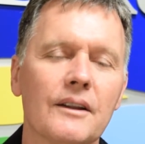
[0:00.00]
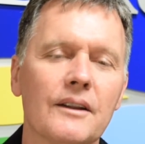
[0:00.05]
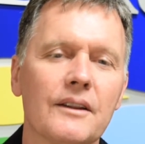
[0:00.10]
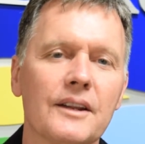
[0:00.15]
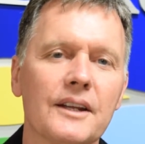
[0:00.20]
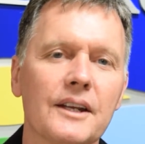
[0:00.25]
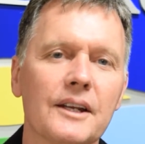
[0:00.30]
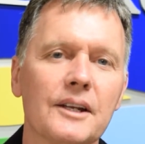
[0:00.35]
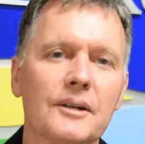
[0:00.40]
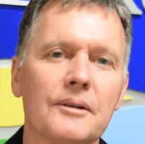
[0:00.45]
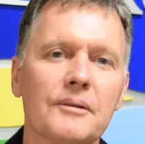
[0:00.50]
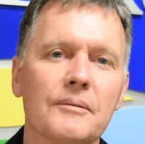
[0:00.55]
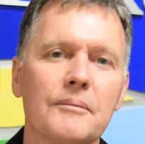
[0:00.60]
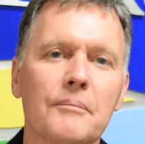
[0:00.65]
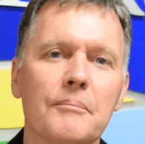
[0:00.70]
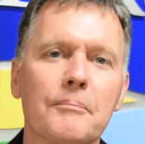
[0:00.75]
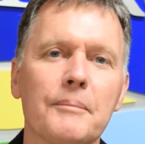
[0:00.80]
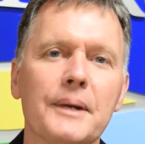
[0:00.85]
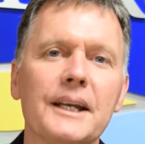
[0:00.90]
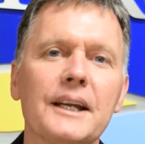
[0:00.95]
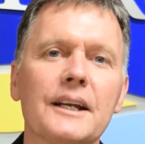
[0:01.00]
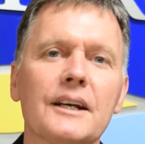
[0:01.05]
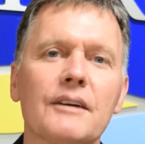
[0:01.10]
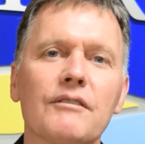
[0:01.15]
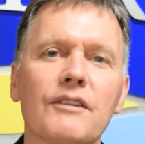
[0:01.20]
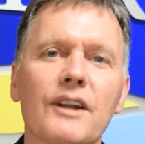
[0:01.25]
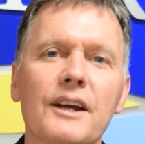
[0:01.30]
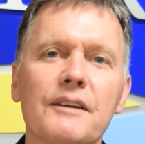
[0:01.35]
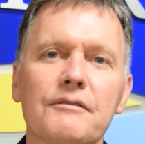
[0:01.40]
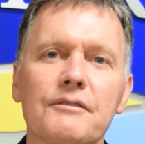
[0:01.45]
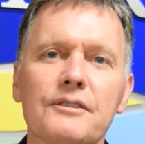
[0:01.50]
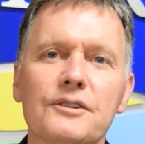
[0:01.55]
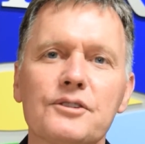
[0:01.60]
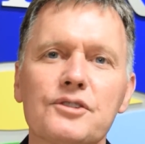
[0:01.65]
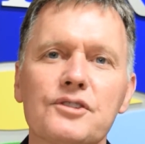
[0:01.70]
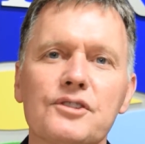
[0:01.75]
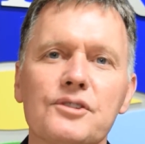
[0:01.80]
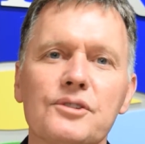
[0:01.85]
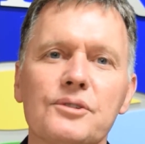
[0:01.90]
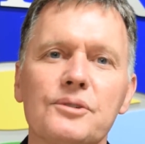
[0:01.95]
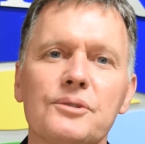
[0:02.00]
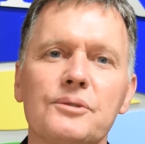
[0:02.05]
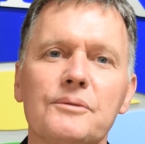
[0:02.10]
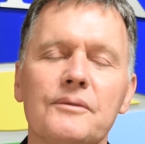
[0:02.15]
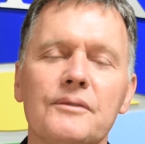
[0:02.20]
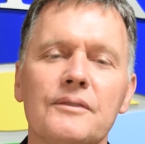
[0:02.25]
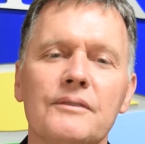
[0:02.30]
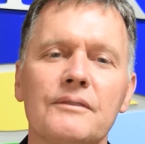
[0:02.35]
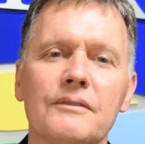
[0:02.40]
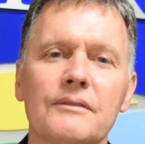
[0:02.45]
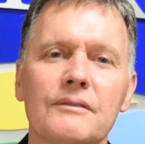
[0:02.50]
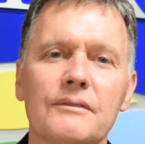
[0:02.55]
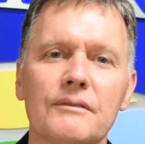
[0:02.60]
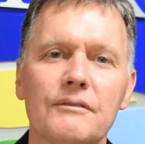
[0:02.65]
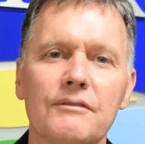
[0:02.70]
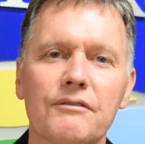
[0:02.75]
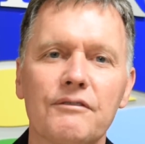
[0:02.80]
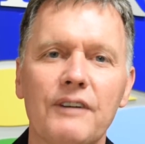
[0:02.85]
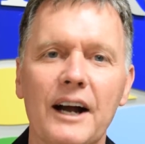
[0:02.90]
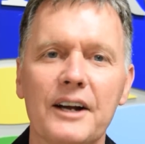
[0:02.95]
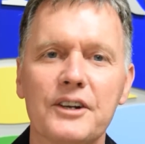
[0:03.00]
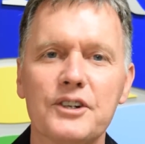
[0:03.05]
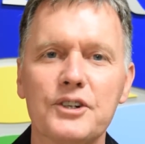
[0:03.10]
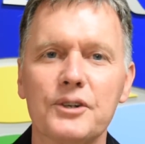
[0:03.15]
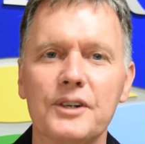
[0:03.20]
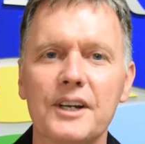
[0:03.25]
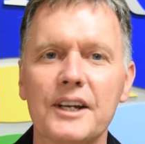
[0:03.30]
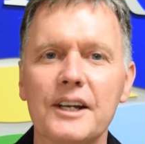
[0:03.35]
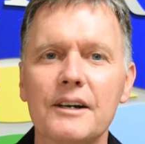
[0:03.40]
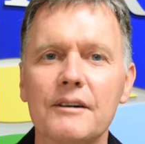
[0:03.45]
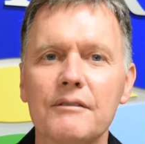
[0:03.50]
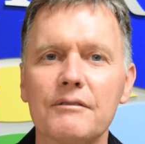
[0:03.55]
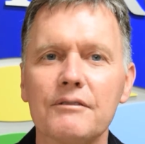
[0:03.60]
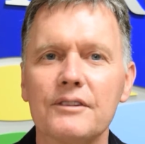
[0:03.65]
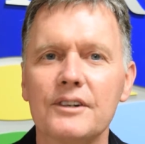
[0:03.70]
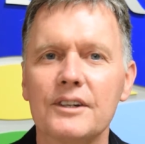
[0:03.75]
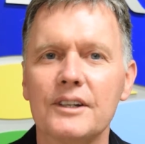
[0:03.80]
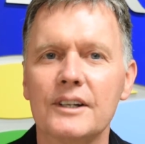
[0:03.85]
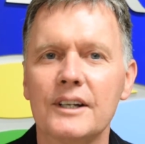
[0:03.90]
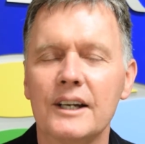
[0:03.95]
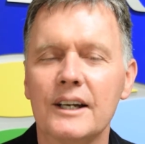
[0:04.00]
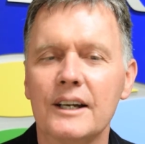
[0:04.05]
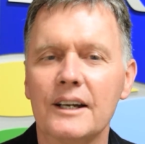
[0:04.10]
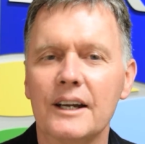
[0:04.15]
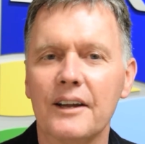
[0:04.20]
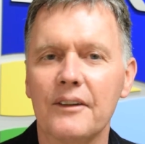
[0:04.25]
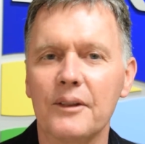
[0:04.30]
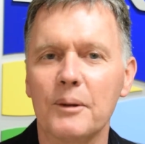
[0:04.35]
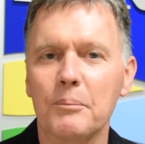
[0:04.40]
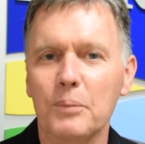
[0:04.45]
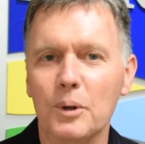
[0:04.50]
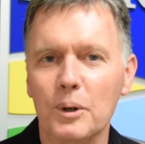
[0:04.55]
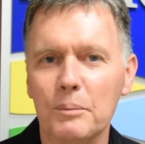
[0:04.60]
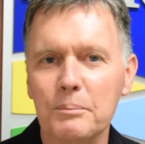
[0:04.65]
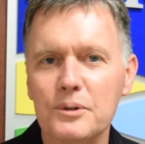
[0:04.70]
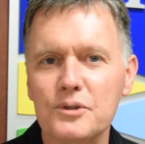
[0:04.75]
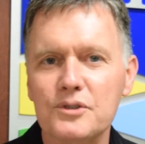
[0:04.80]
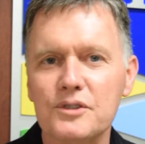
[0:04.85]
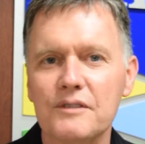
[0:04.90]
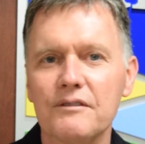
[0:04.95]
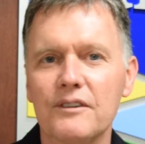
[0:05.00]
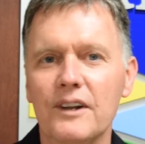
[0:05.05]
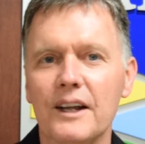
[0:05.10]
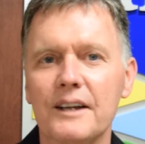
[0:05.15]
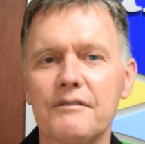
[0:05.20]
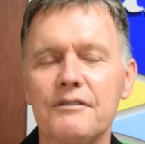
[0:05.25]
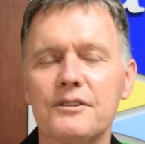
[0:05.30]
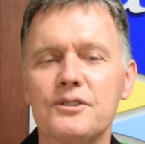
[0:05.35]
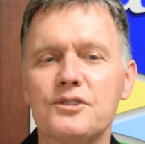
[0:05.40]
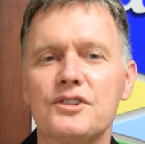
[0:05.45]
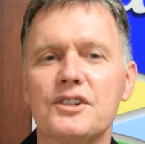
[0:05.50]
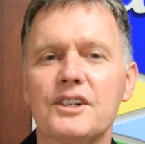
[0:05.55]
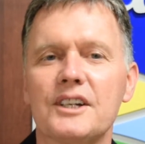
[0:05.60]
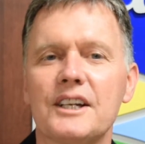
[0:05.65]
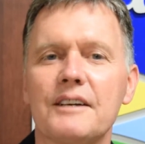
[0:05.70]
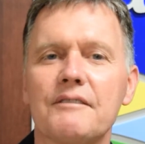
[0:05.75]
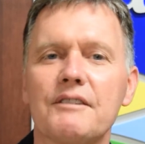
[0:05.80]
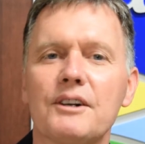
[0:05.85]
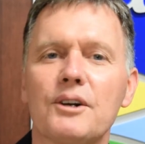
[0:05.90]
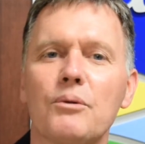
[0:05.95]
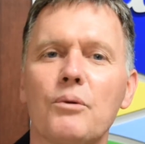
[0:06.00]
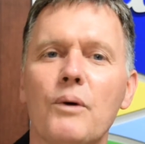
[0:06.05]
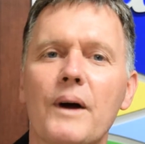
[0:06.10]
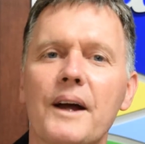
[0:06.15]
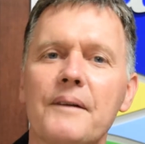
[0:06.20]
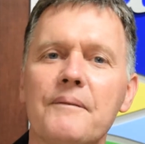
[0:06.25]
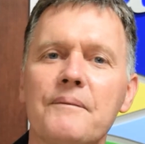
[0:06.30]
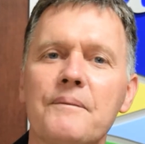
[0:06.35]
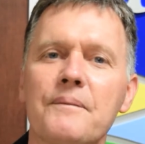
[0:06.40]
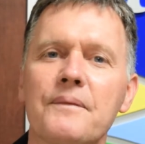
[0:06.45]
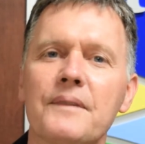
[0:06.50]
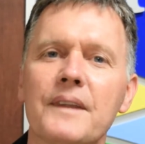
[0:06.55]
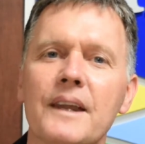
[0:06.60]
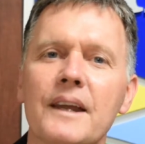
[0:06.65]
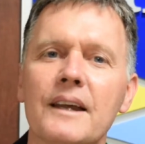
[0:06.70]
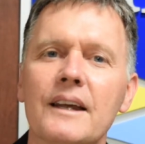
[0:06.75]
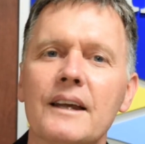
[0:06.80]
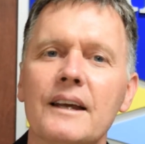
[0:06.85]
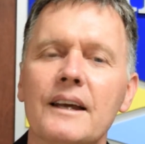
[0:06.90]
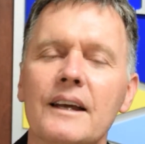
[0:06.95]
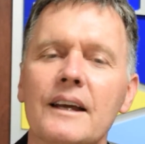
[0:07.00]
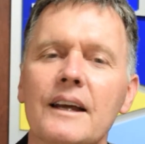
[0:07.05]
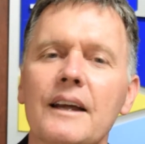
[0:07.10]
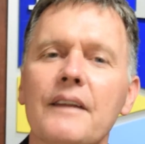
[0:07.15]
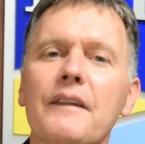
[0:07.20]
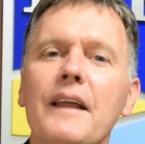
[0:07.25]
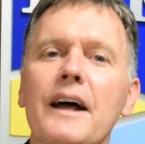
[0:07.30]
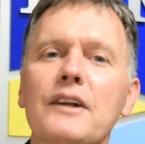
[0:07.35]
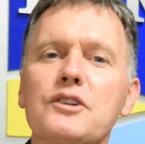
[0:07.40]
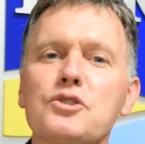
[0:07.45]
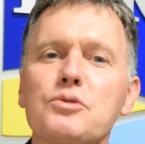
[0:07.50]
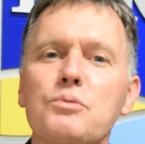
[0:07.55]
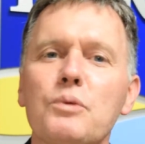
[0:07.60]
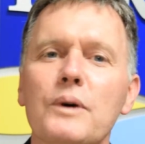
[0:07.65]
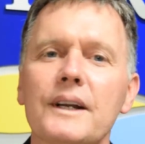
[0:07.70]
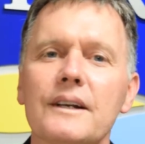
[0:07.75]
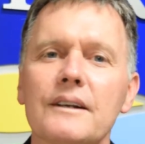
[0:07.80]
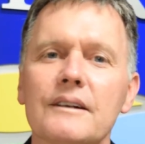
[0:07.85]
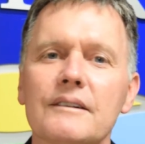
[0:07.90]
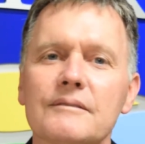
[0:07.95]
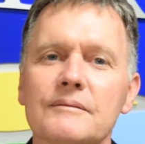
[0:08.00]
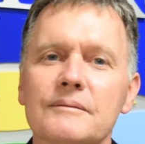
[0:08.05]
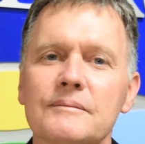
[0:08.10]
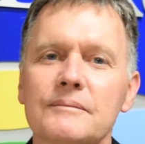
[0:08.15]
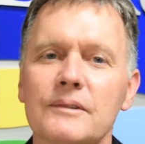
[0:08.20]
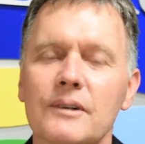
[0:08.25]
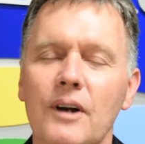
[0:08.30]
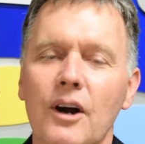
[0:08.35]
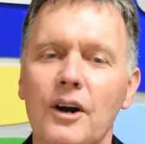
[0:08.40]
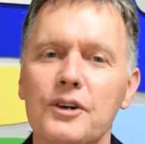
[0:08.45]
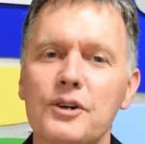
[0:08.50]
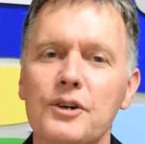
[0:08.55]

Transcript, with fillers: "The meaning of life is to find your gift, and the purpose of life is to give it away." And that's what our